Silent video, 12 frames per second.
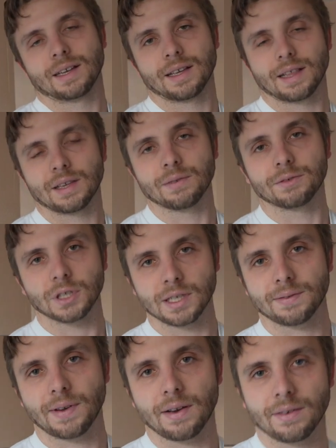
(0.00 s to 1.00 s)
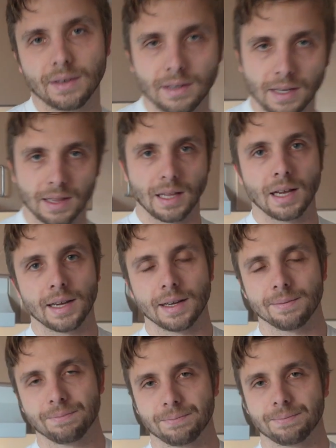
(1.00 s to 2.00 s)
that you've just found
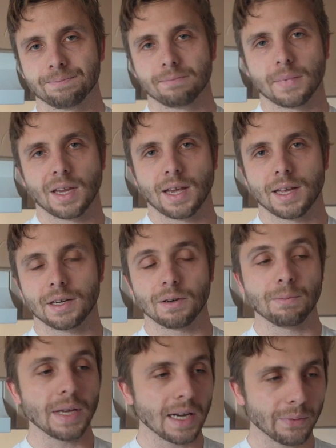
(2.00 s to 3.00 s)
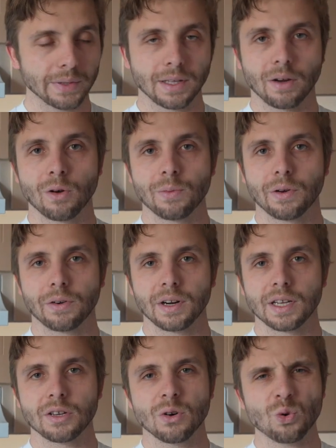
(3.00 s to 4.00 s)
online and you're meeting with the homeowner
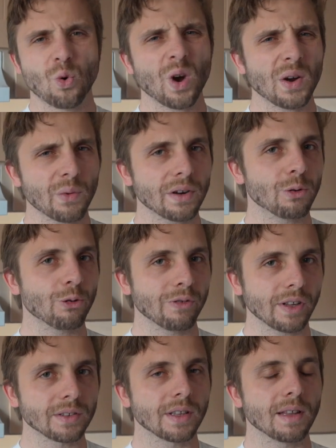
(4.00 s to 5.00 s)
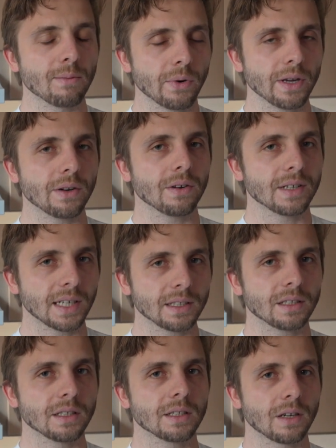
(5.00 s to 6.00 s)
and you don't quite want to reveal to them what your
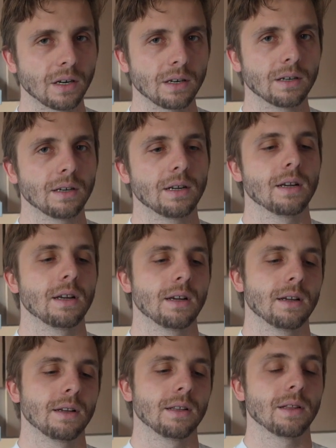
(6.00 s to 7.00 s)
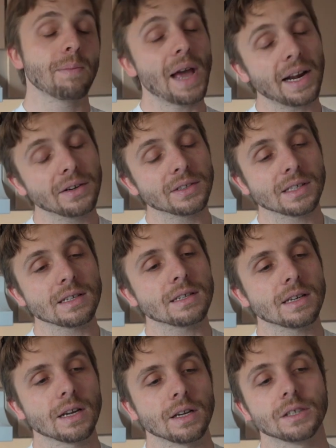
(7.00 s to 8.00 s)
intentions are. The bad news
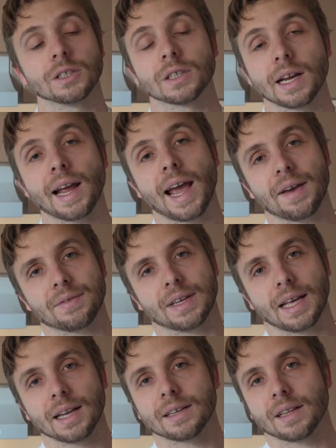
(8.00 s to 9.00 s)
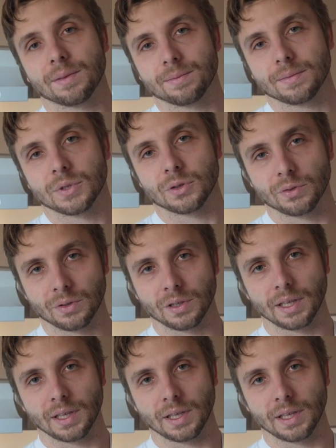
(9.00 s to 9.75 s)
is you're going to have to get it to them sooner or